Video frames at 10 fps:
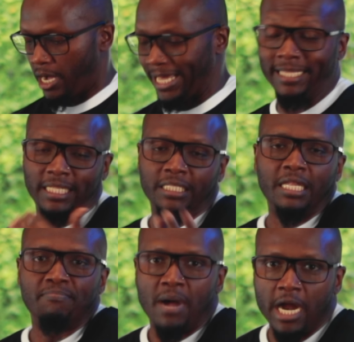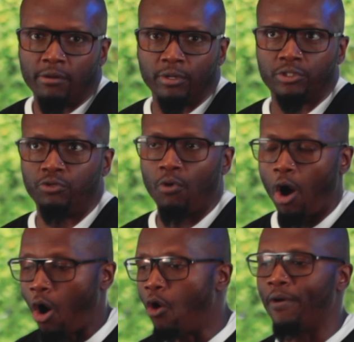it's admirable to
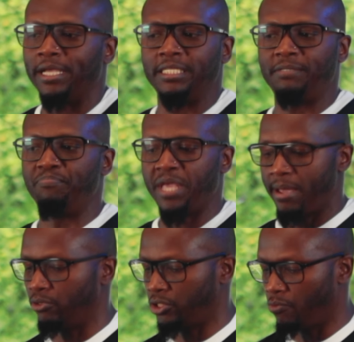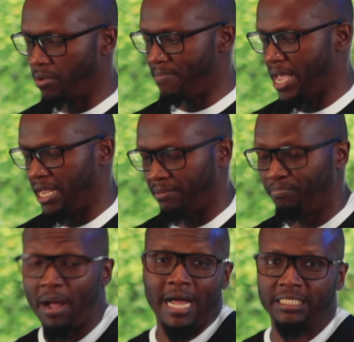always be able to remain
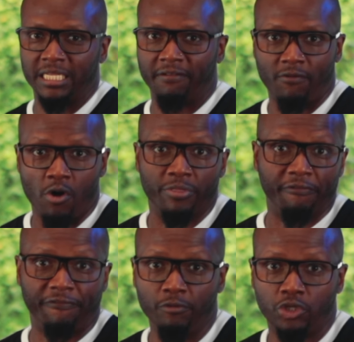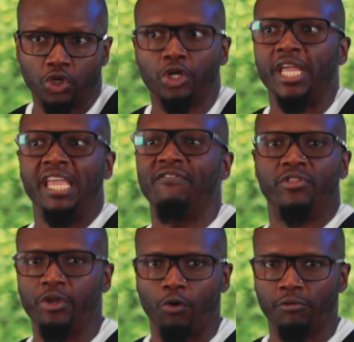positive on the future, even
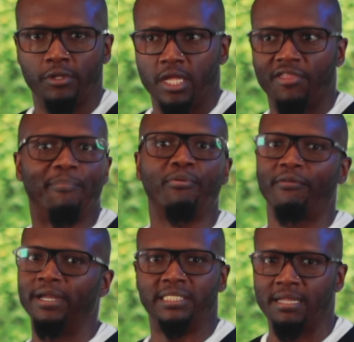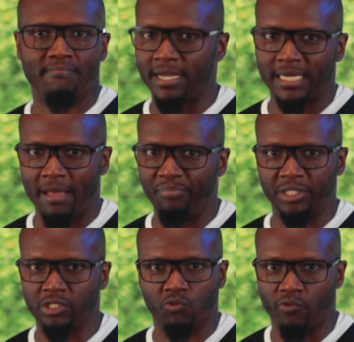though the present might not be
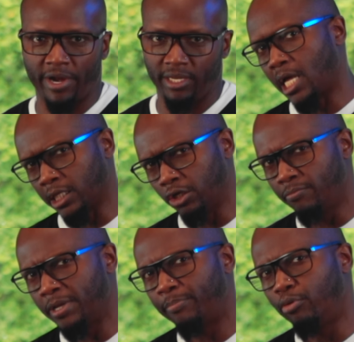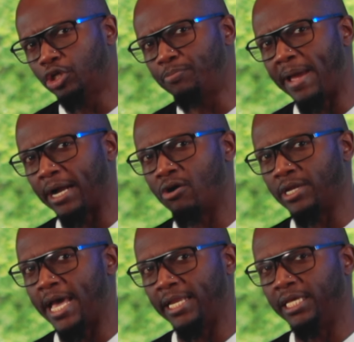so great. Now, a little bit of pushback on
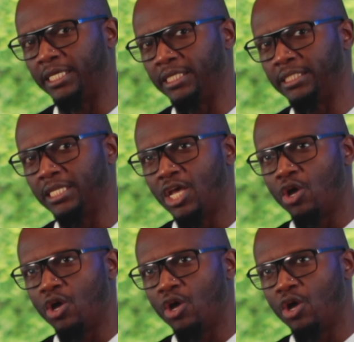that is